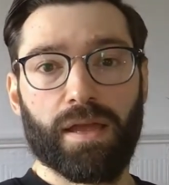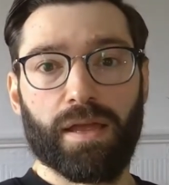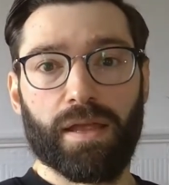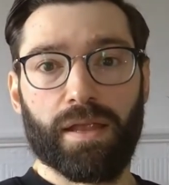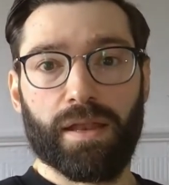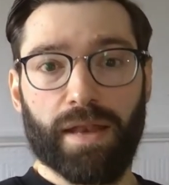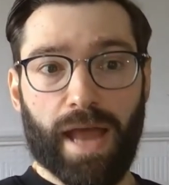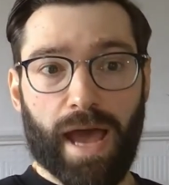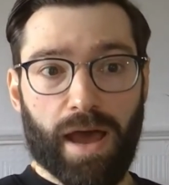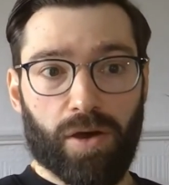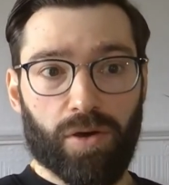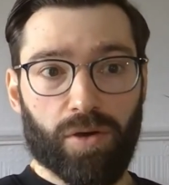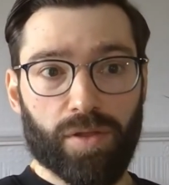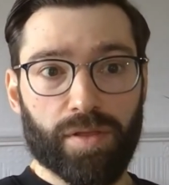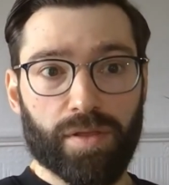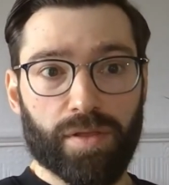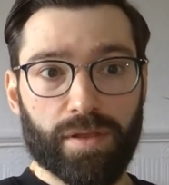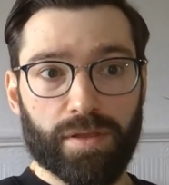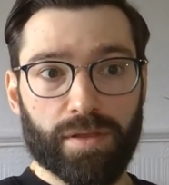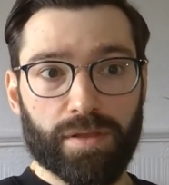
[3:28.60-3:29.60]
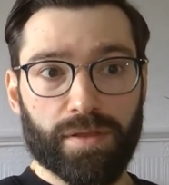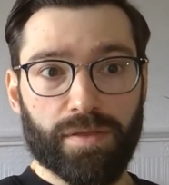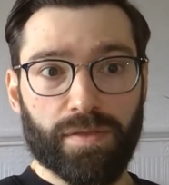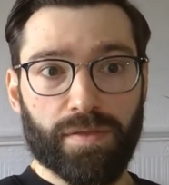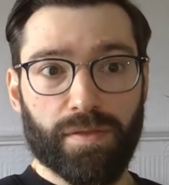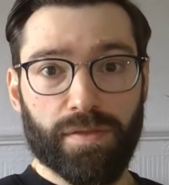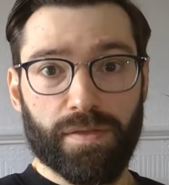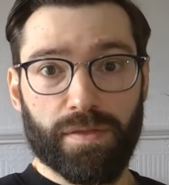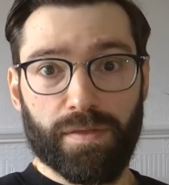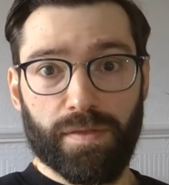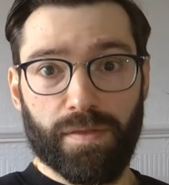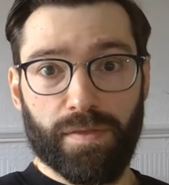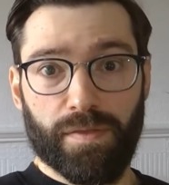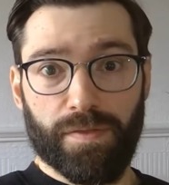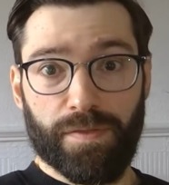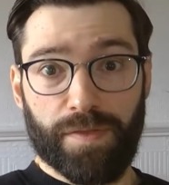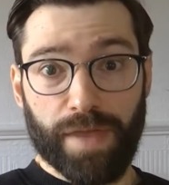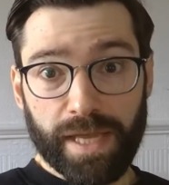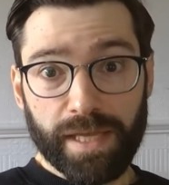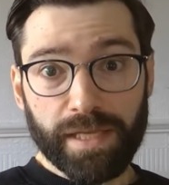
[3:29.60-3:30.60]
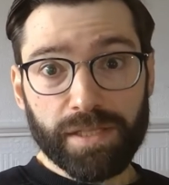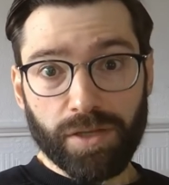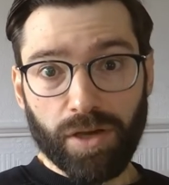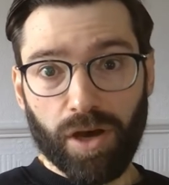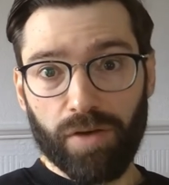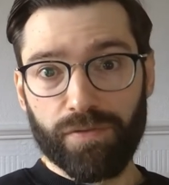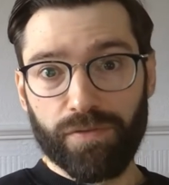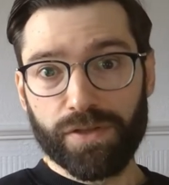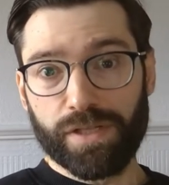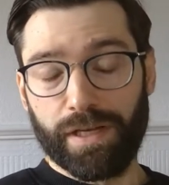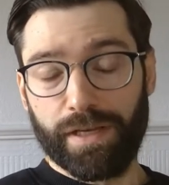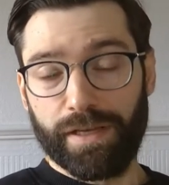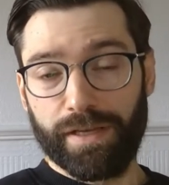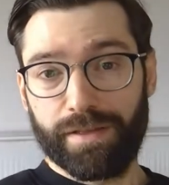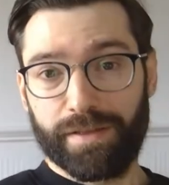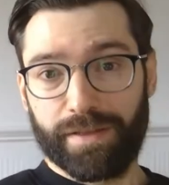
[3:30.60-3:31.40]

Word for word: Now, this obviously